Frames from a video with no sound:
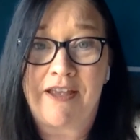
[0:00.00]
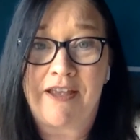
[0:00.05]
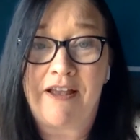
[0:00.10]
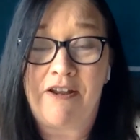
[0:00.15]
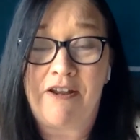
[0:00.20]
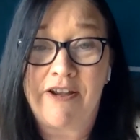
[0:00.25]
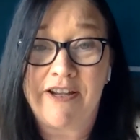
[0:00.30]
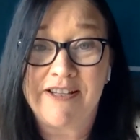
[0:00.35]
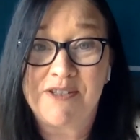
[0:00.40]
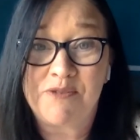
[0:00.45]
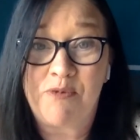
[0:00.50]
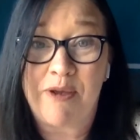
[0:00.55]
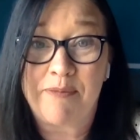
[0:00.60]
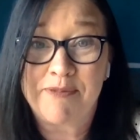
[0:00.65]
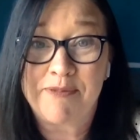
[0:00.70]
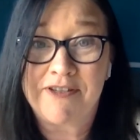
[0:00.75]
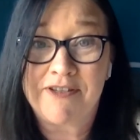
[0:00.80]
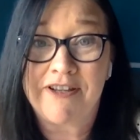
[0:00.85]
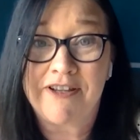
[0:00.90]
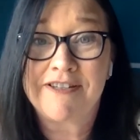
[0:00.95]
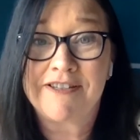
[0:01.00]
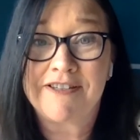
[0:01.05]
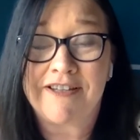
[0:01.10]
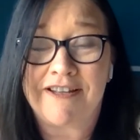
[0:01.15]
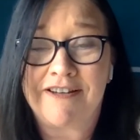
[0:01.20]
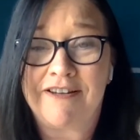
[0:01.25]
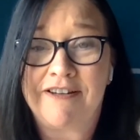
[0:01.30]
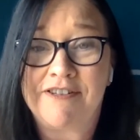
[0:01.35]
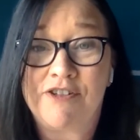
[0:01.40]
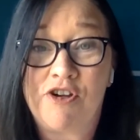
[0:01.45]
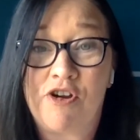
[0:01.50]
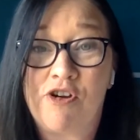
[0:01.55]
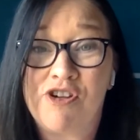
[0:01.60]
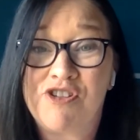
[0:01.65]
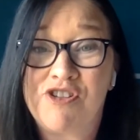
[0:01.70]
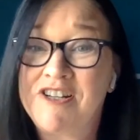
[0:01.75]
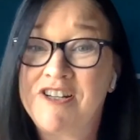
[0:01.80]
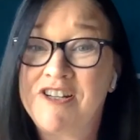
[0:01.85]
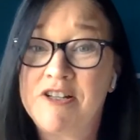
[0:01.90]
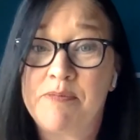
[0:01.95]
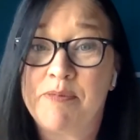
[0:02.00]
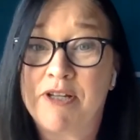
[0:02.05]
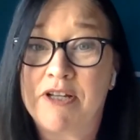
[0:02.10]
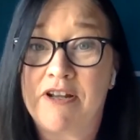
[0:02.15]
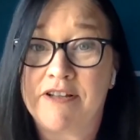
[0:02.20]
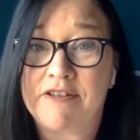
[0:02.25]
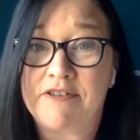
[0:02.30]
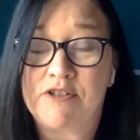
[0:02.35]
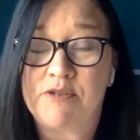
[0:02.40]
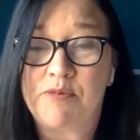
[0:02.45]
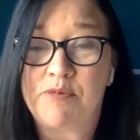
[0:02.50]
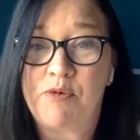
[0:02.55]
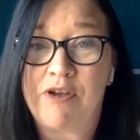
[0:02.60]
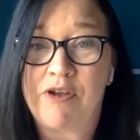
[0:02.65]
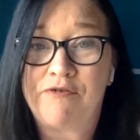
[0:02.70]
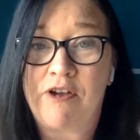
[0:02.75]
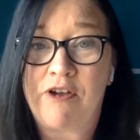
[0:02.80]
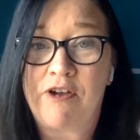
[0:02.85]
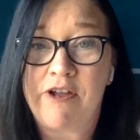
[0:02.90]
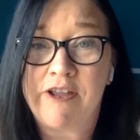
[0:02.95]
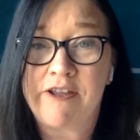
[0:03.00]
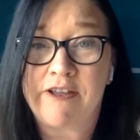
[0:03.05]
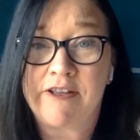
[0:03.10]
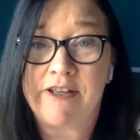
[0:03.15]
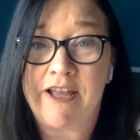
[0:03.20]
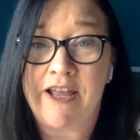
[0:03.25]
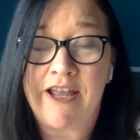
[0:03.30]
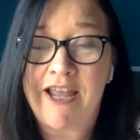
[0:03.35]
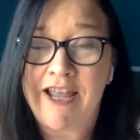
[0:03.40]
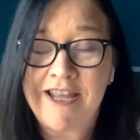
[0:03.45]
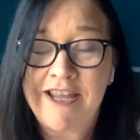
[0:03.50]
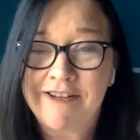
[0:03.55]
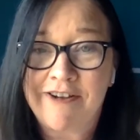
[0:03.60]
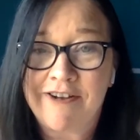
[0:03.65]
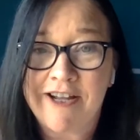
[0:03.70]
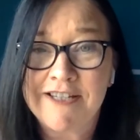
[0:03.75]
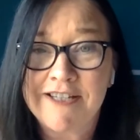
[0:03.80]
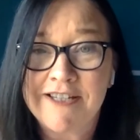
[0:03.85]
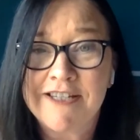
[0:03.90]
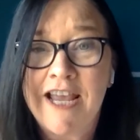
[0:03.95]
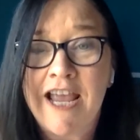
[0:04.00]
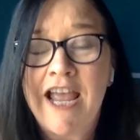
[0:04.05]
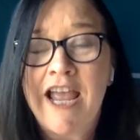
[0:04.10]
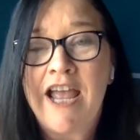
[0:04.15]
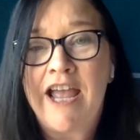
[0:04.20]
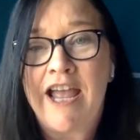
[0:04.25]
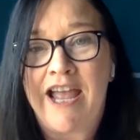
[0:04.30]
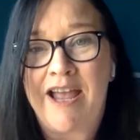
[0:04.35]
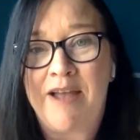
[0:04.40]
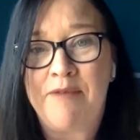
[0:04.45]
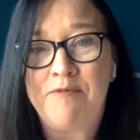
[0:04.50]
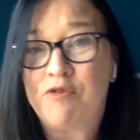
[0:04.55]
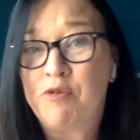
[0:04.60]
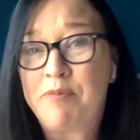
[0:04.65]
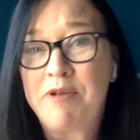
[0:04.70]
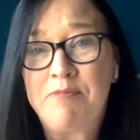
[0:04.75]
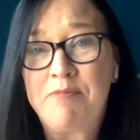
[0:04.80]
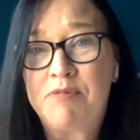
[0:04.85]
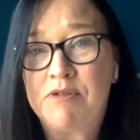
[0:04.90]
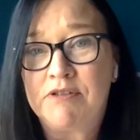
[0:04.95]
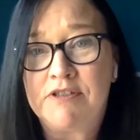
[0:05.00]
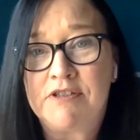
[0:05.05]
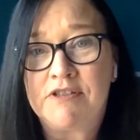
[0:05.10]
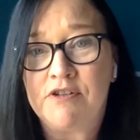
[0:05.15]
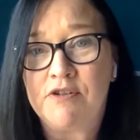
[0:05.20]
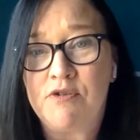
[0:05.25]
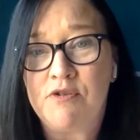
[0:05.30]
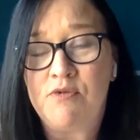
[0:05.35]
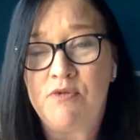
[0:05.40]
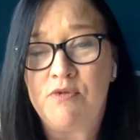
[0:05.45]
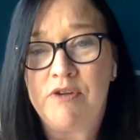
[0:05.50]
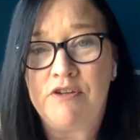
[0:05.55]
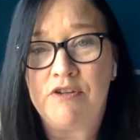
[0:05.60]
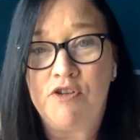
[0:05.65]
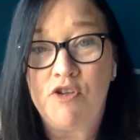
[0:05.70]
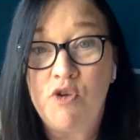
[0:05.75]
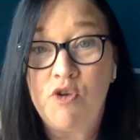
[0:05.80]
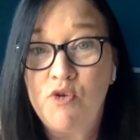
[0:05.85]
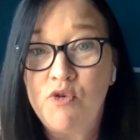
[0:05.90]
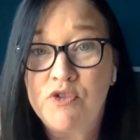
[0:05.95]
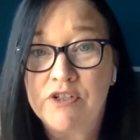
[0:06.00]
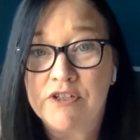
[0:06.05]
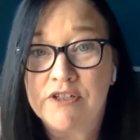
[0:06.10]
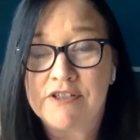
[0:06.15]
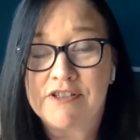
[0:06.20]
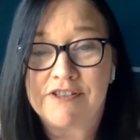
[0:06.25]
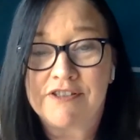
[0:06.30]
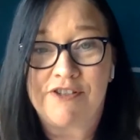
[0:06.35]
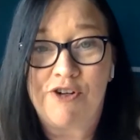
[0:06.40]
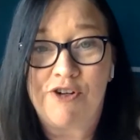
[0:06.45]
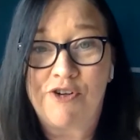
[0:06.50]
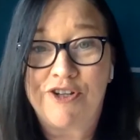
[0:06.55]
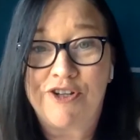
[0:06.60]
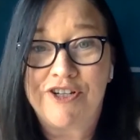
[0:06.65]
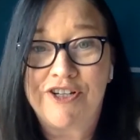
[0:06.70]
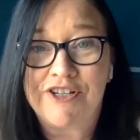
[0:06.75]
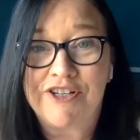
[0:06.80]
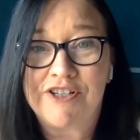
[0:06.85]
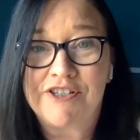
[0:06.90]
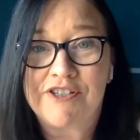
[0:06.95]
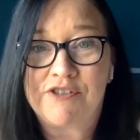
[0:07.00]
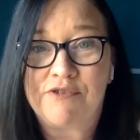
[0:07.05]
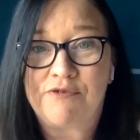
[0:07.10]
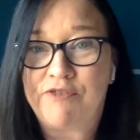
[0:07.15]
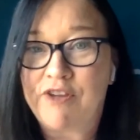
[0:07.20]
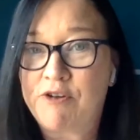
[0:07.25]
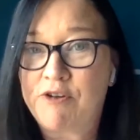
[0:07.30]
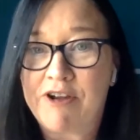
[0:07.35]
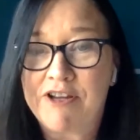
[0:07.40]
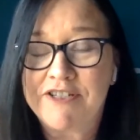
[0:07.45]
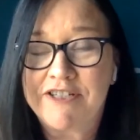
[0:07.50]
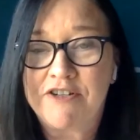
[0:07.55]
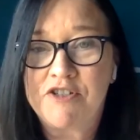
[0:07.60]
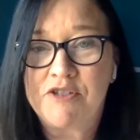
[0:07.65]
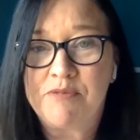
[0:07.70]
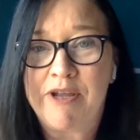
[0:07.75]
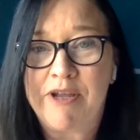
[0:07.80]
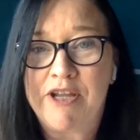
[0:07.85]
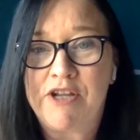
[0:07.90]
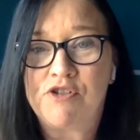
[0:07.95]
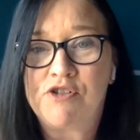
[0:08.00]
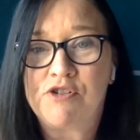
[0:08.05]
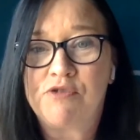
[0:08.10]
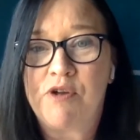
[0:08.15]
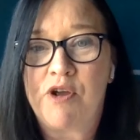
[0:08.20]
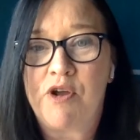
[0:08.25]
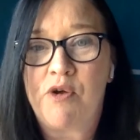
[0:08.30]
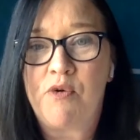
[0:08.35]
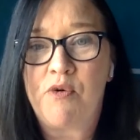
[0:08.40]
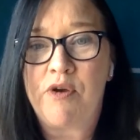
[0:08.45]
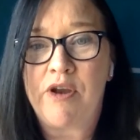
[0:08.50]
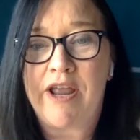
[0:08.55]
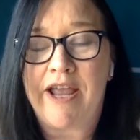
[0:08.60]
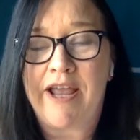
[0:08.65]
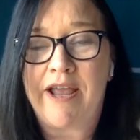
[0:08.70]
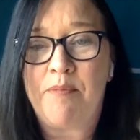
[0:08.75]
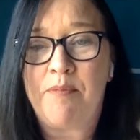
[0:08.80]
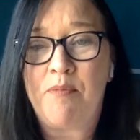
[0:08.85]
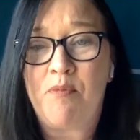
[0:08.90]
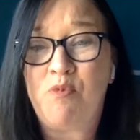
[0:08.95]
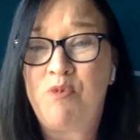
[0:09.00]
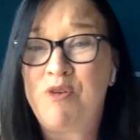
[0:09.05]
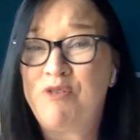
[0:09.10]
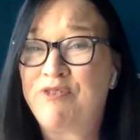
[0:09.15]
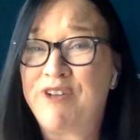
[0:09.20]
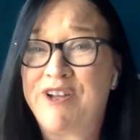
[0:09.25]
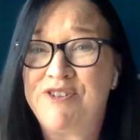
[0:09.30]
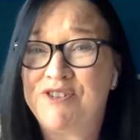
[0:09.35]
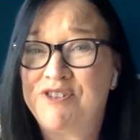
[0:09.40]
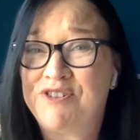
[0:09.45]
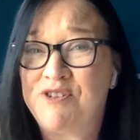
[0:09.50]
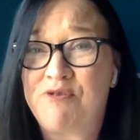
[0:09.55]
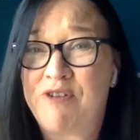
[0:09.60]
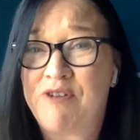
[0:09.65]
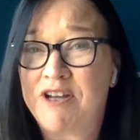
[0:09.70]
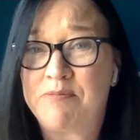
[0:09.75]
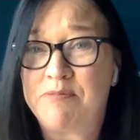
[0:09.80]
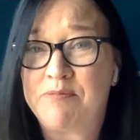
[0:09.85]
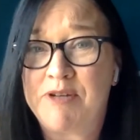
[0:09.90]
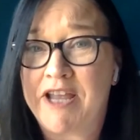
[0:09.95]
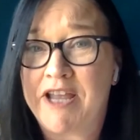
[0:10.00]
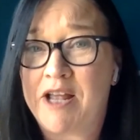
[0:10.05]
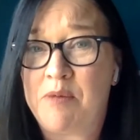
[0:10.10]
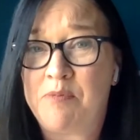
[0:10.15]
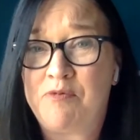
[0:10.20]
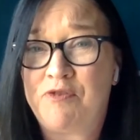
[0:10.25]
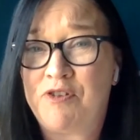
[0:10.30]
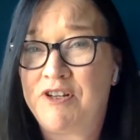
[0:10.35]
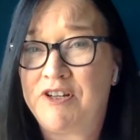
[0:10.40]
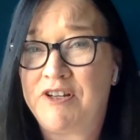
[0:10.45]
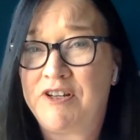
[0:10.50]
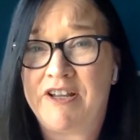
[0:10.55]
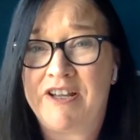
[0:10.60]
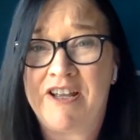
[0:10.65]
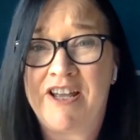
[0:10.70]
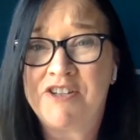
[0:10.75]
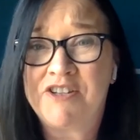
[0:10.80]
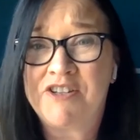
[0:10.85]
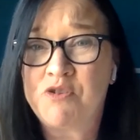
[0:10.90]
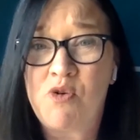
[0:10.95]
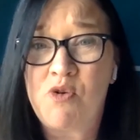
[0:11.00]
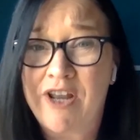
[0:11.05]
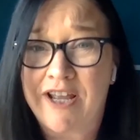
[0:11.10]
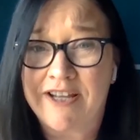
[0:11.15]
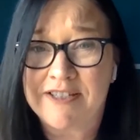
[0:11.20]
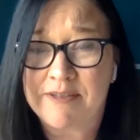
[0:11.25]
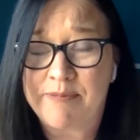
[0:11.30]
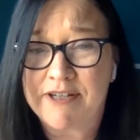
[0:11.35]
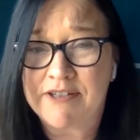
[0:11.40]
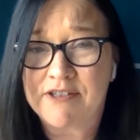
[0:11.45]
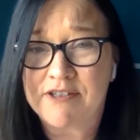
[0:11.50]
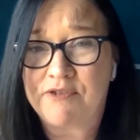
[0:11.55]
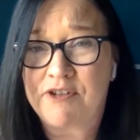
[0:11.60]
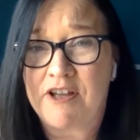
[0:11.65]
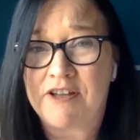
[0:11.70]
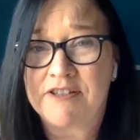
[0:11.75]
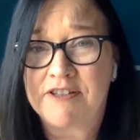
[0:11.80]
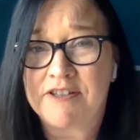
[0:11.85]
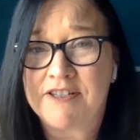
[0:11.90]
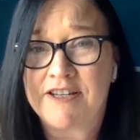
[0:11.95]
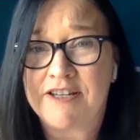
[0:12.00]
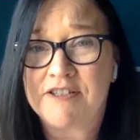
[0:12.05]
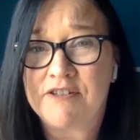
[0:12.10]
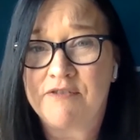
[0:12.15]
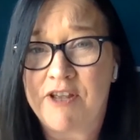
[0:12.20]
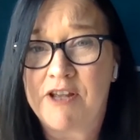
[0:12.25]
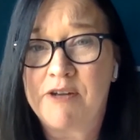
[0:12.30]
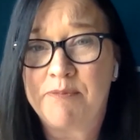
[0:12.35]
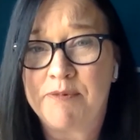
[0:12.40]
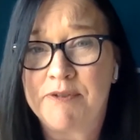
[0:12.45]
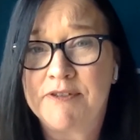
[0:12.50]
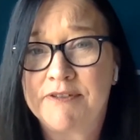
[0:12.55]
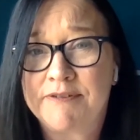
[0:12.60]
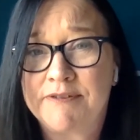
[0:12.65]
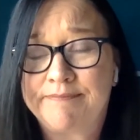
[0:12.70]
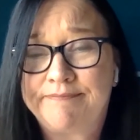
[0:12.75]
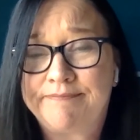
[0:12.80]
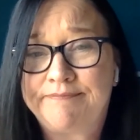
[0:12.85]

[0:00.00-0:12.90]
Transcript: Alliance website, and I'd encourage, a little bit like the WFA guide, for people to use it, look at it, figure out how to make it your own. We found it incredibly helpful at all aspects of content development.